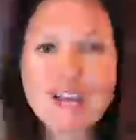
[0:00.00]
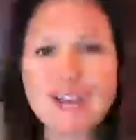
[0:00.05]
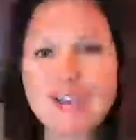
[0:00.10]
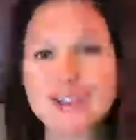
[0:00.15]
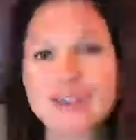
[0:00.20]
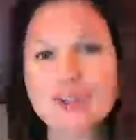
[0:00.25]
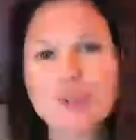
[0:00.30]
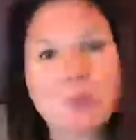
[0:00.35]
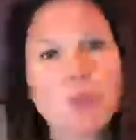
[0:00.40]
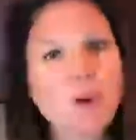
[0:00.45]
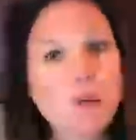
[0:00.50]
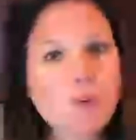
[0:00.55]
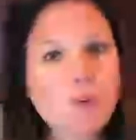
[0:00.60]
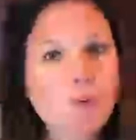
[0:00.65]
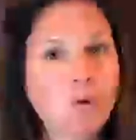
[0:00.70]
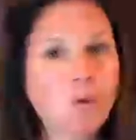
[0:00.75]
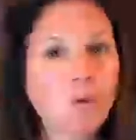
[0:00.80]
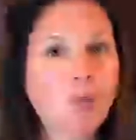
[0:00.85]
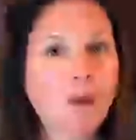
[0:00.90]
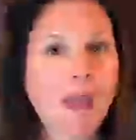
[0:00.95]
It's just one
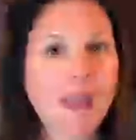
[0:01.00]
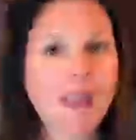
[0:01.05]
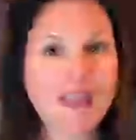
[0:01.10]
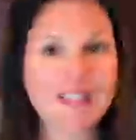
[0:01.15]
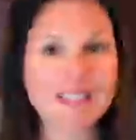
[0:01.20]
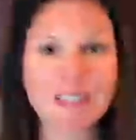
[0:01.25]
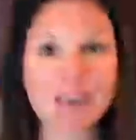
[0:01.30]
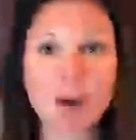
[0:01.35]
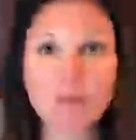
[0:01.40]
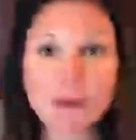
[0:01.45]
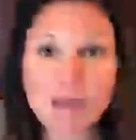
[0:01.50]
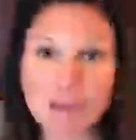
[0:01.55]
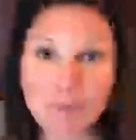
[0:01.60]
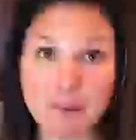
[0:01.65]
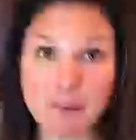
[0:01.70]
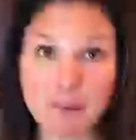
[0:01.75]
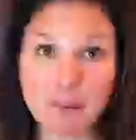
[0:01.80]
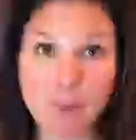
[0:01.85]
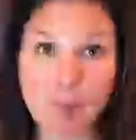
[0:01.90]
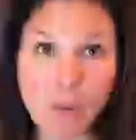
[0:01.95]
more way to help
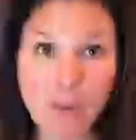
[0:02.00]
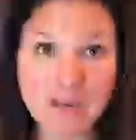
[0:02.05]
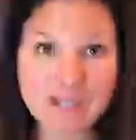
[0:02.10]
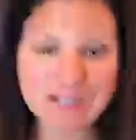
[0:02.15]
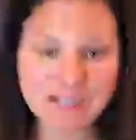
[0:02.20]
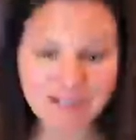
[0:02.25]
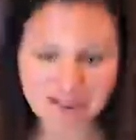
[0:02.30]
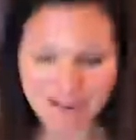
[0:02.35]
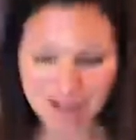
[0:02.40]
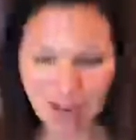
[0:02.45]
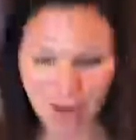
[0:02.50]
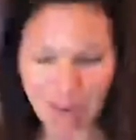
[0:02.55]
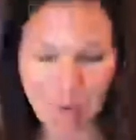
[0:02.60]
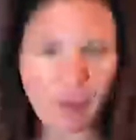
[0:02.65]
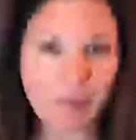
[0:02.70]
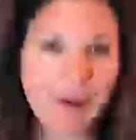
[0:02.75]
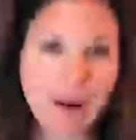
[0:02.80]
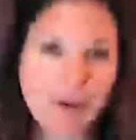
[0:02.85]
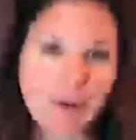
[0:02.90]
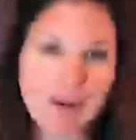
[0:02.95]
keep it moist, and that
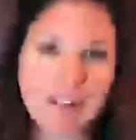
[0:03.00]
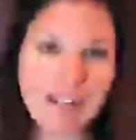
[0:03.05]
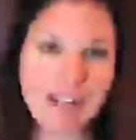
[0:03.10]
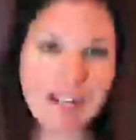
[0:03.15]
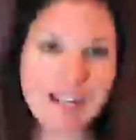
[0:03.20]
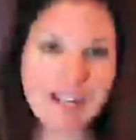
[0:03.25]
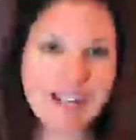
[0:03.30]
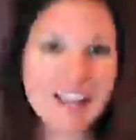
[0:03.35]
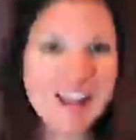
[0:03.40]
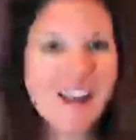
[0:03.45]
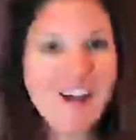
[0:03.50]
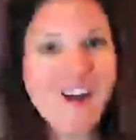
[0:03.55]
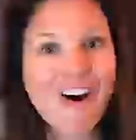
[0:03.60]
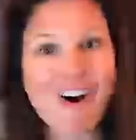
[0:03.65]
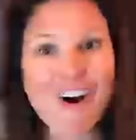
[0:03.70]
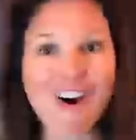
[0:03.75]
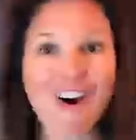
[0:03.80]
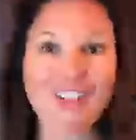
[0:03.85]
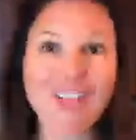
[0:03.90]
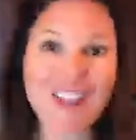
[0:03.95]
way when I reheat it,
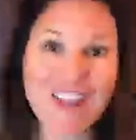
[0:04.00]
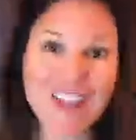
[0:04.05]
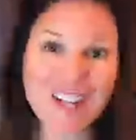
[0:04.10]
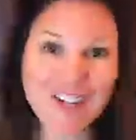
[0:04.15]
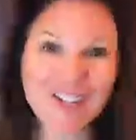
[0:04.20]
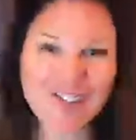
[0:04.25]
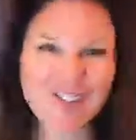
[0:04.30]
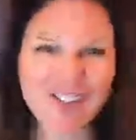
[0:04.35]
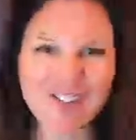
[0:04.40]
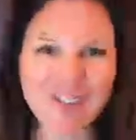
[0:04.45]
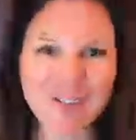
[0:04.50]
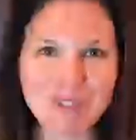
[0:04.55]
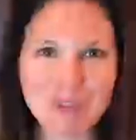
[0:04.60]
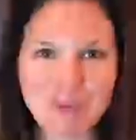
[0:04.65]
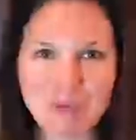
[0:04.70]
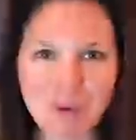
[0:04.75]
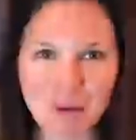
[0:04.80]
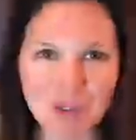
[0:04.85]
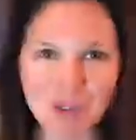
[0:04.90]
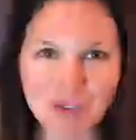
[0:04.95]
all that extra
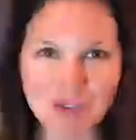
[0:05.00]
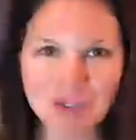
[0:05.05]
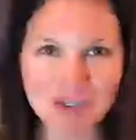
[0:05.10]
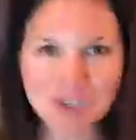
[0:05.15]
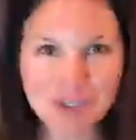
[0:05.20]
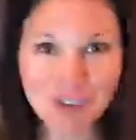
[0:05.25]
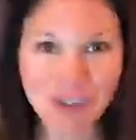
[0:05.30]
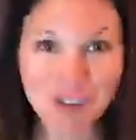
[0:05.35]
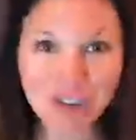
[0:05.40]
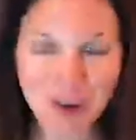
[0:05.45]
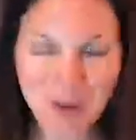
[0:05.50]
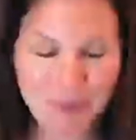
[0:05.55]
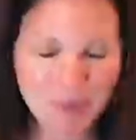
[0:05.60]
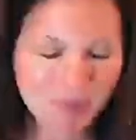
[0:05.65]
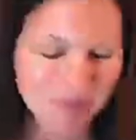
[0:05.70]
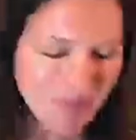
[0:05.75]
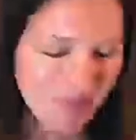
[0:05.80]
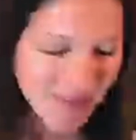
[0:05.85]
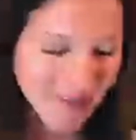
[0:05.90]
juice and moisture is still there.